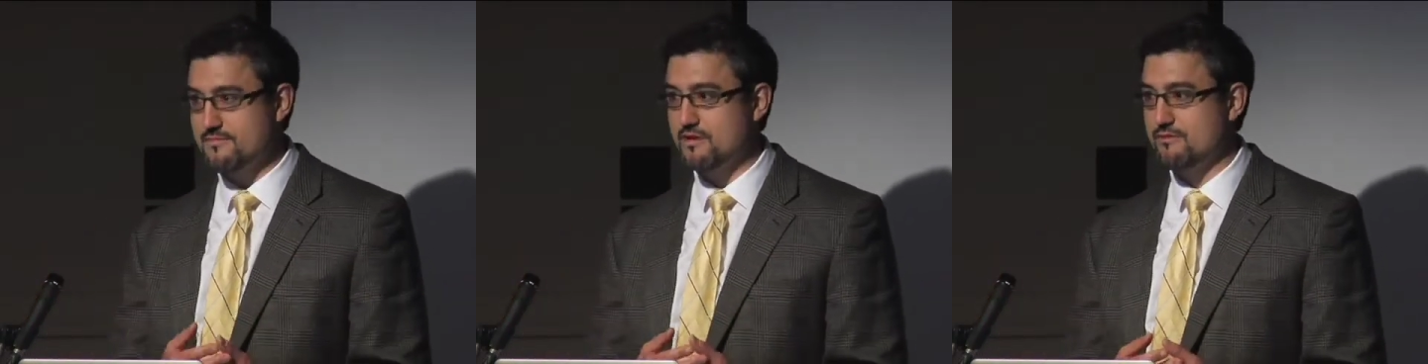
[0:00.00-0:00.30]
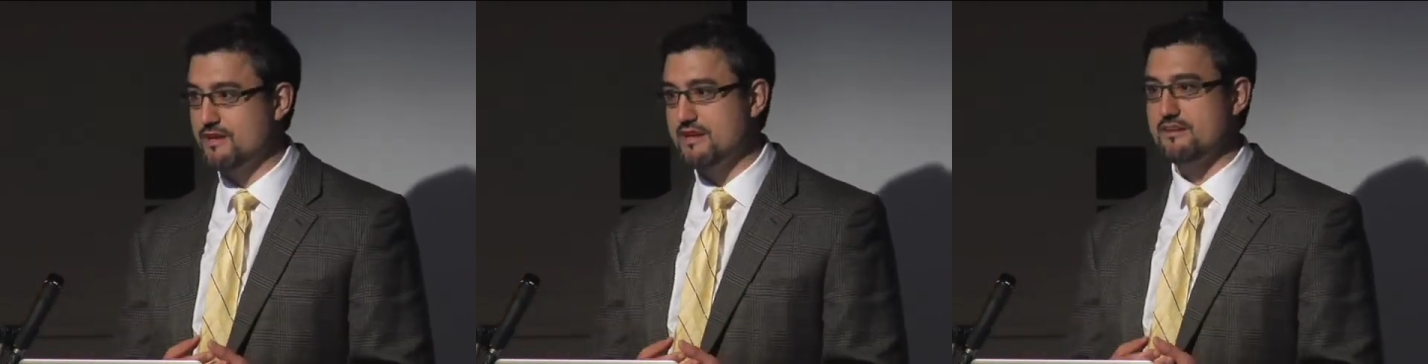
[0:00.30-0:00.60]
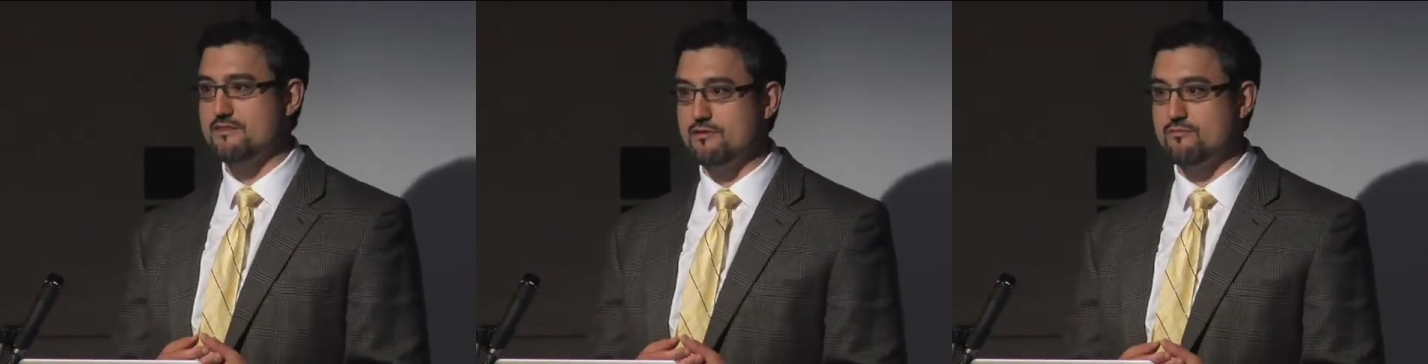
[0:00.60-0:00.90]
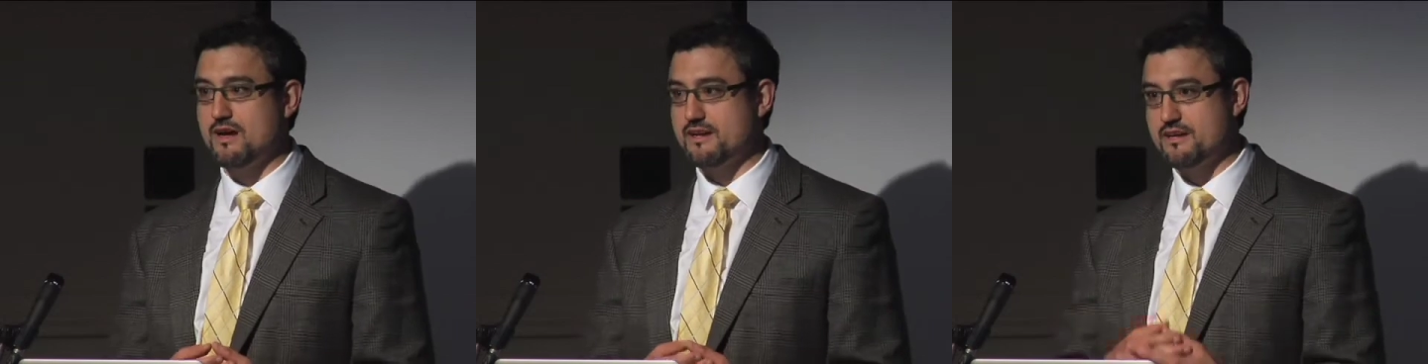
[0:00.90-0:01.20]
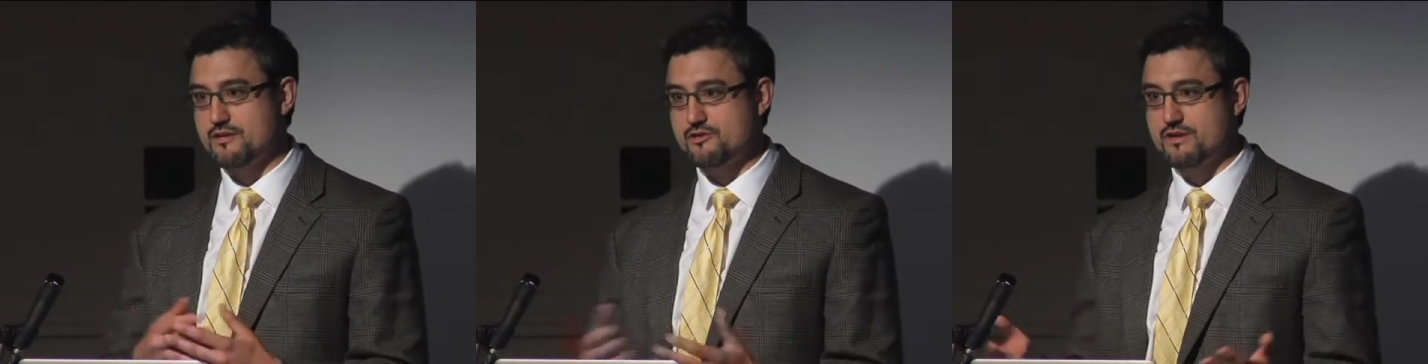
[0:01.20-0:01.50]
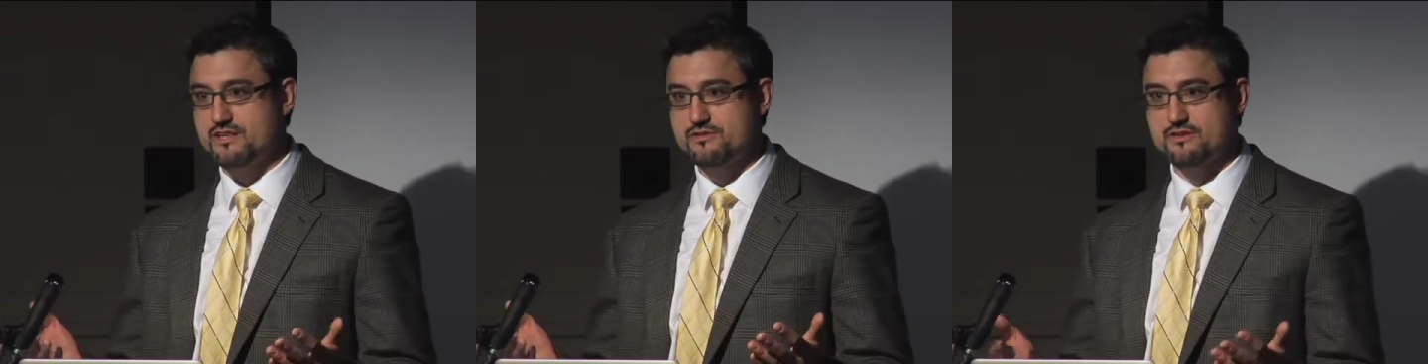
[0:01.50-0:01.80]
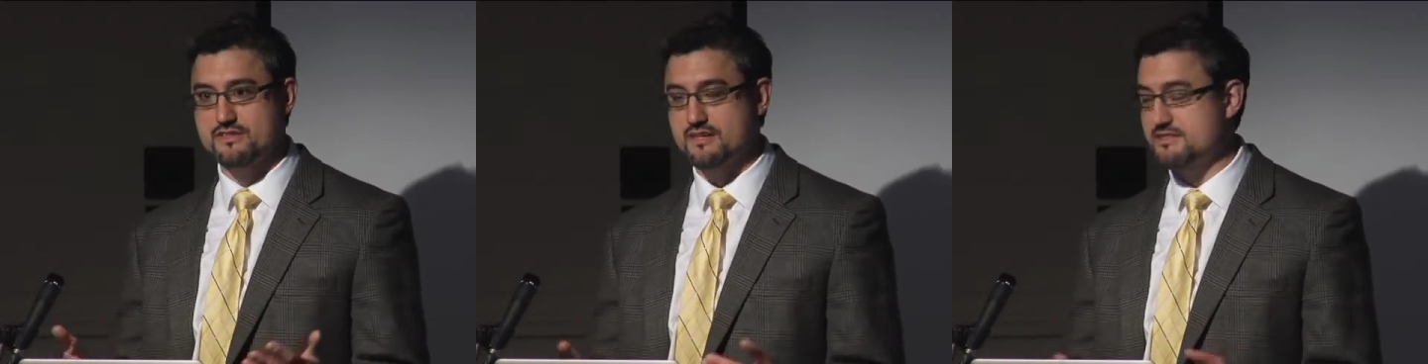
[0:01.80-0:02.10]
you hit it, you whack it, it shrinks or
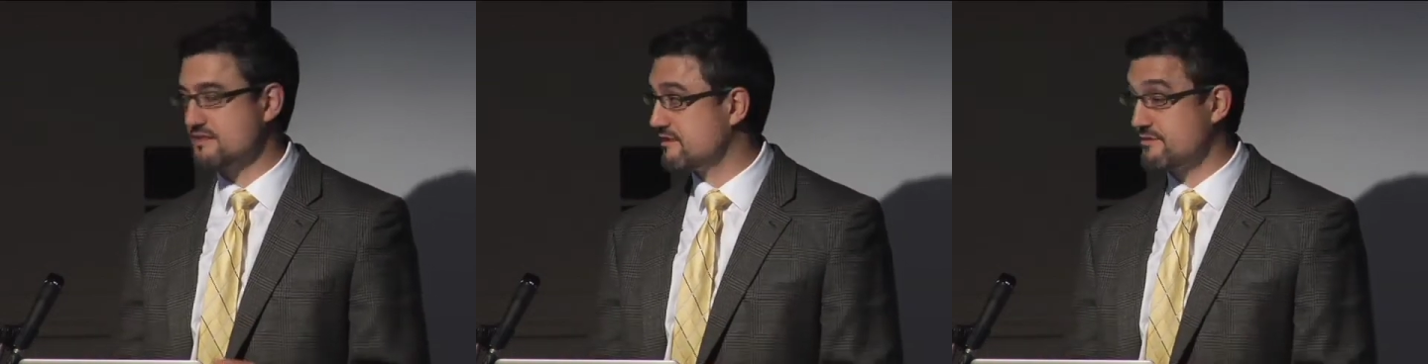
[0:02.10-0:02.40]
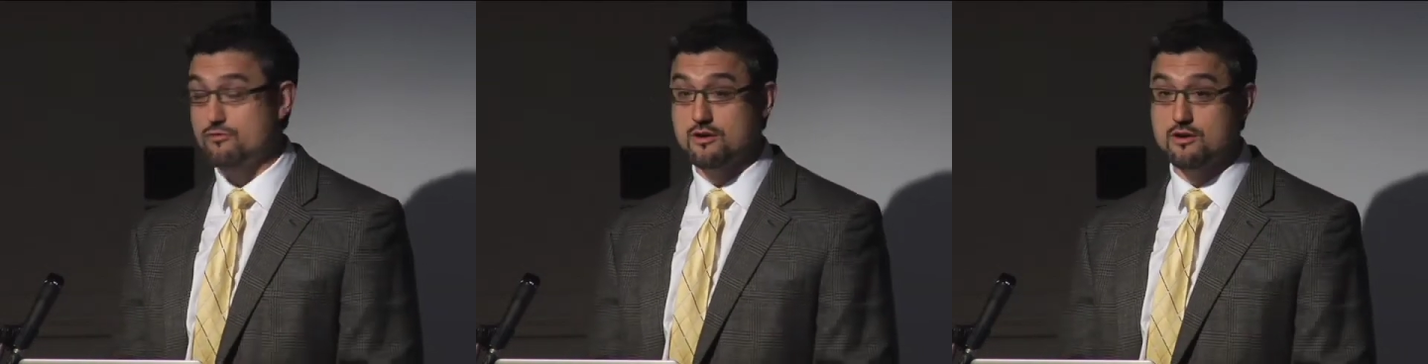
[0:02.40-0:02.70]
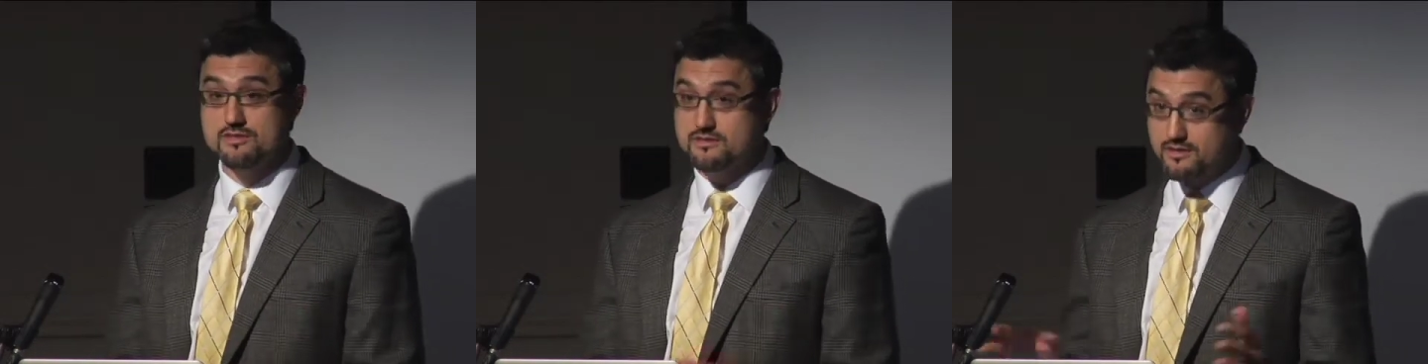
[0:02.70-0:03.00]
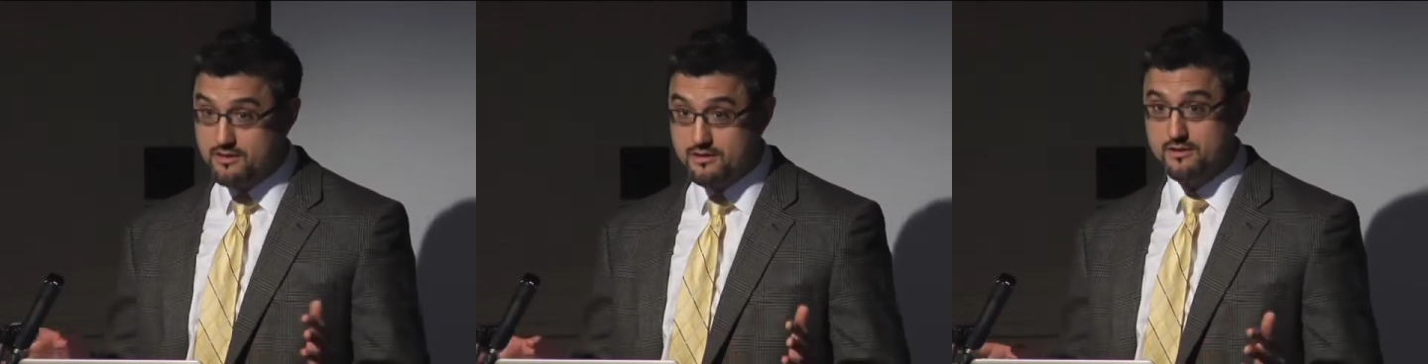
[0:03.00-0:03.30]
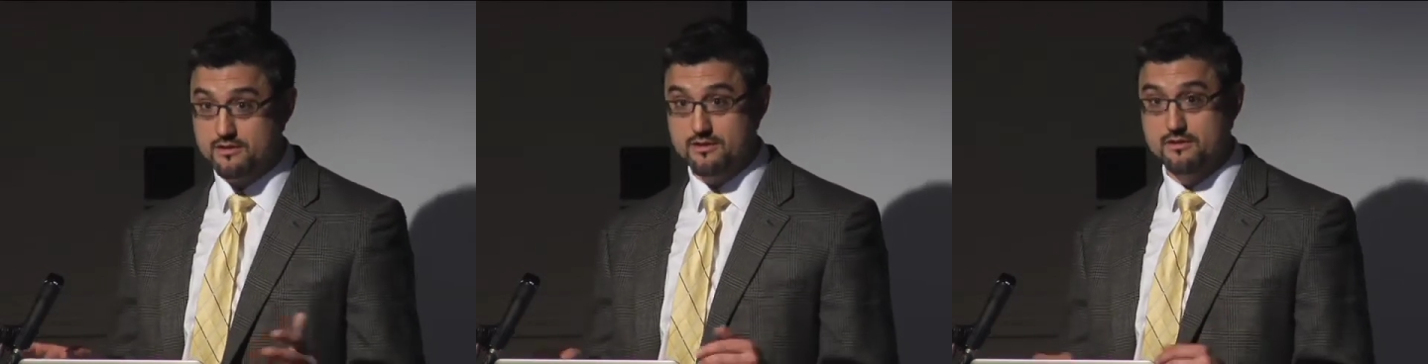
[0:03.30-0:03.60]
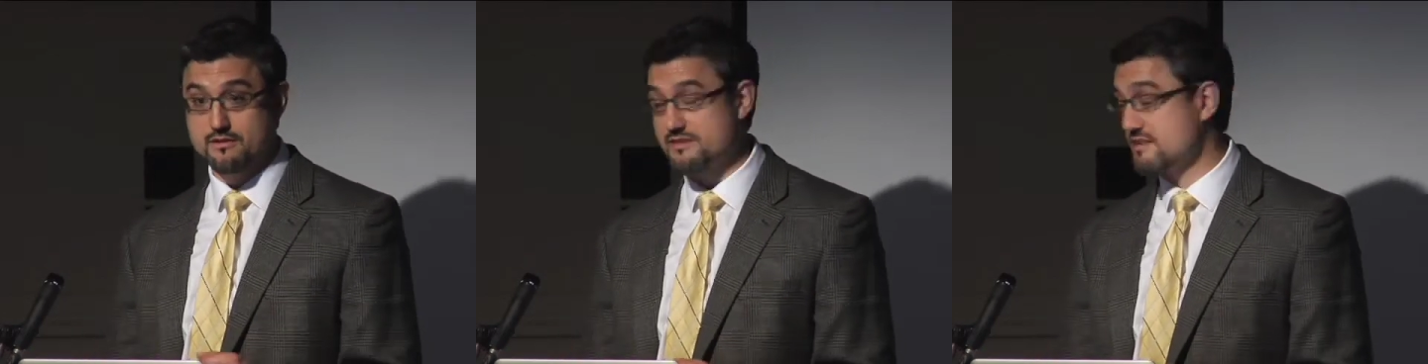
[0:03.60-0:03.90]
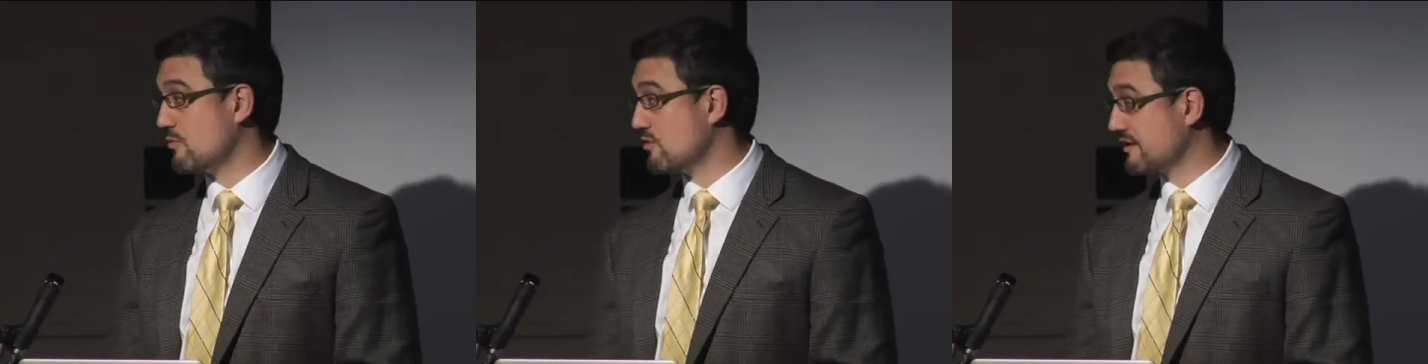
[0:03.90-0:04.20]
it doesn't. If it grows, it's
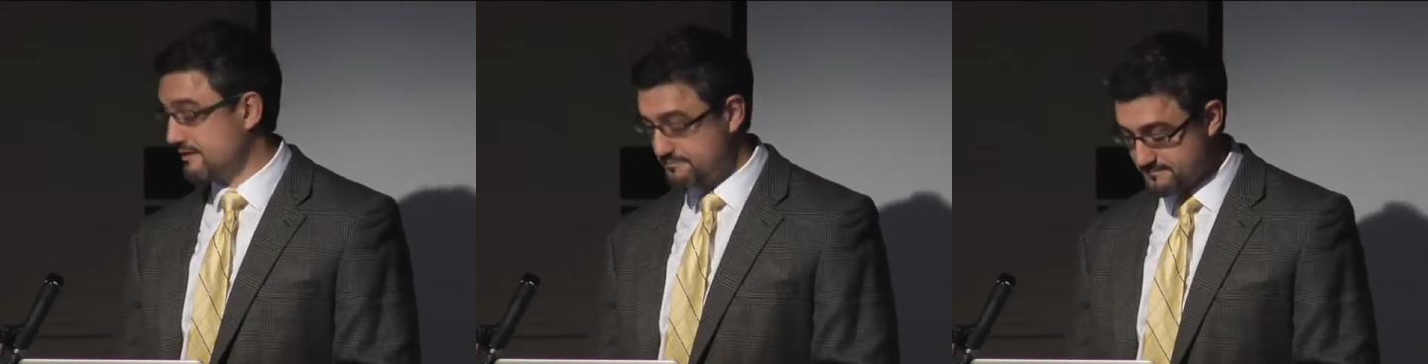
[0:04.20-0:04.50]
not working.